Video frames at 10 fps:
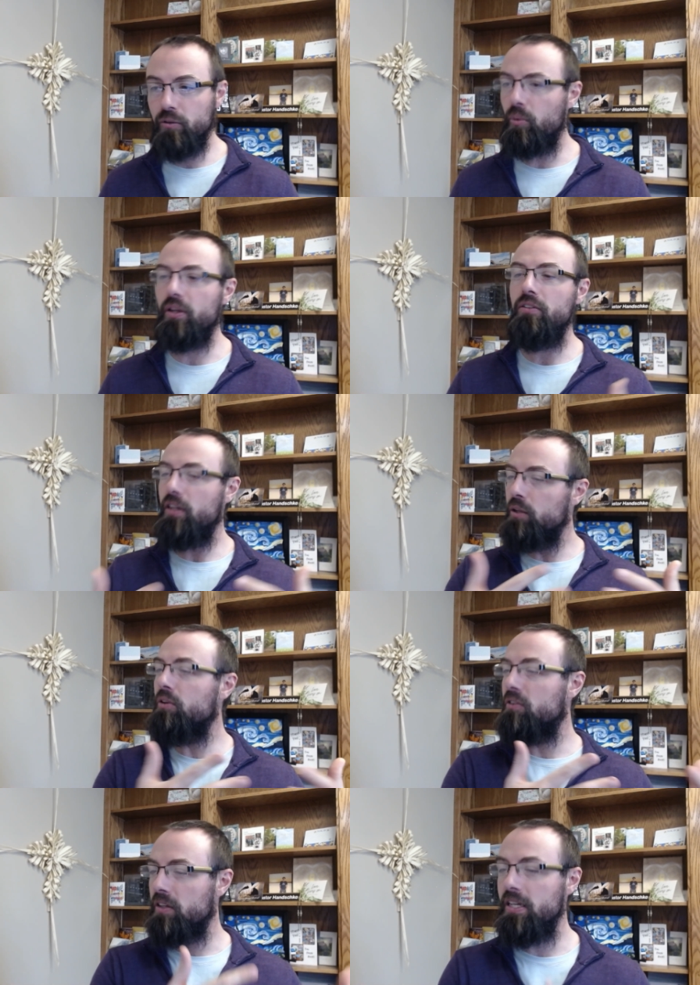We'll continue to
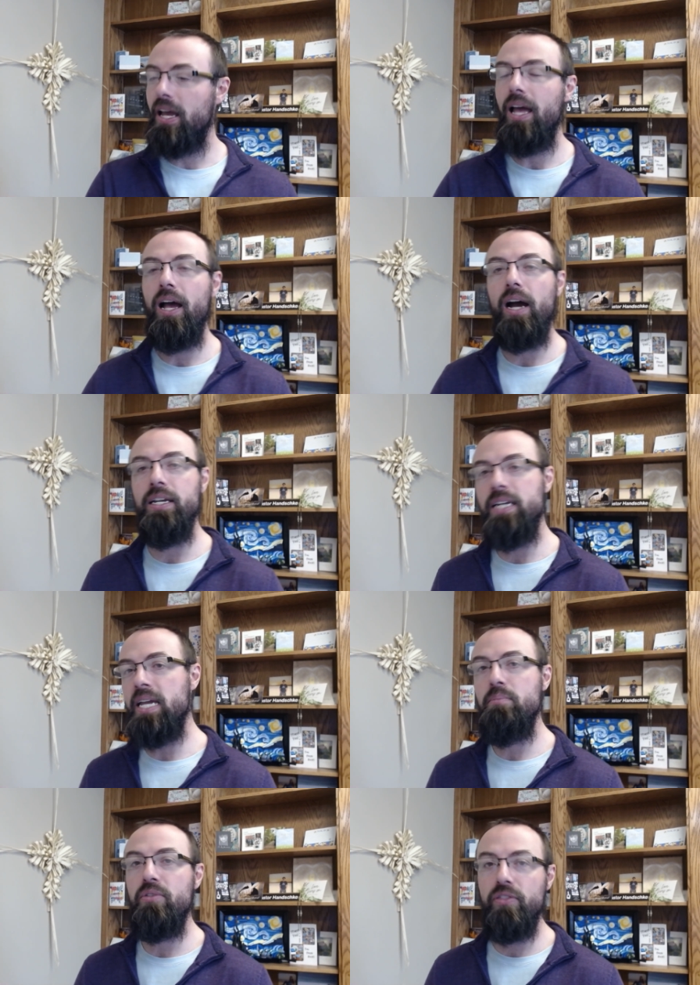see a
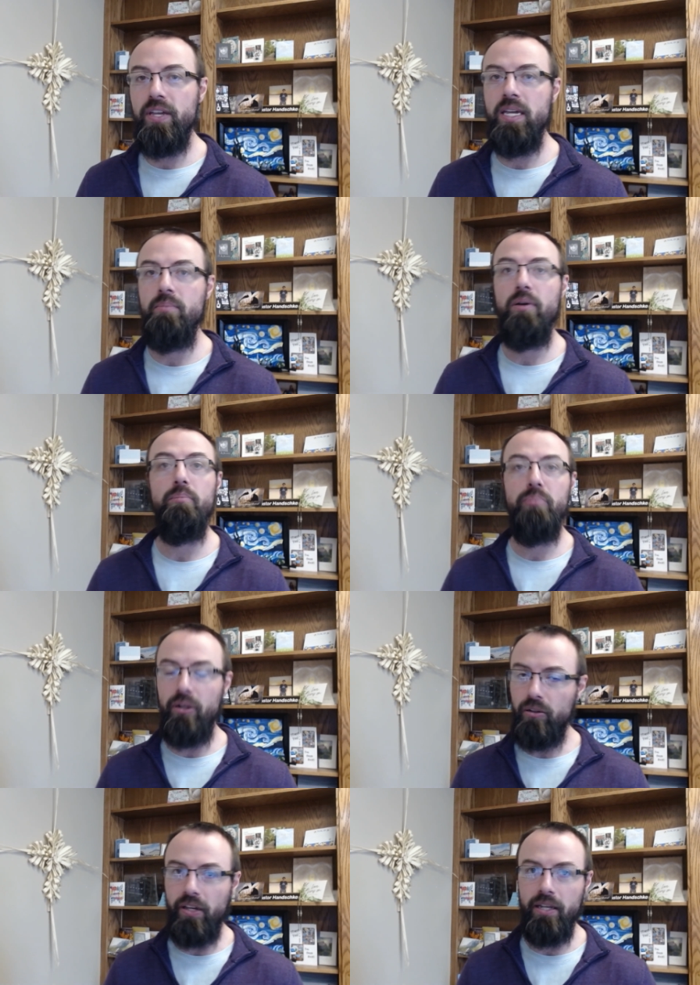name theme
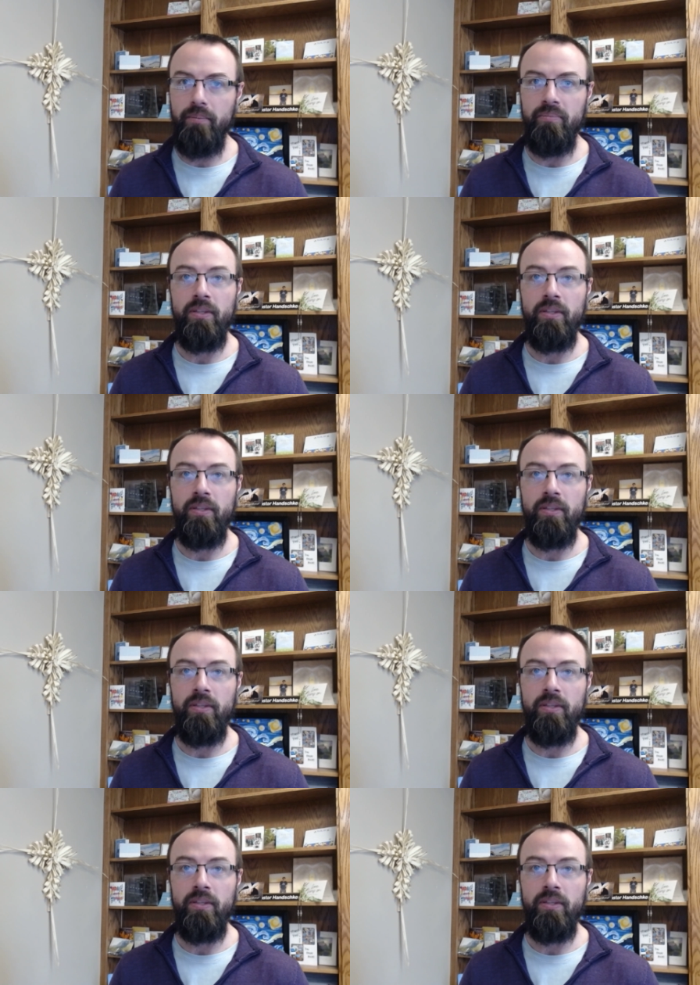building.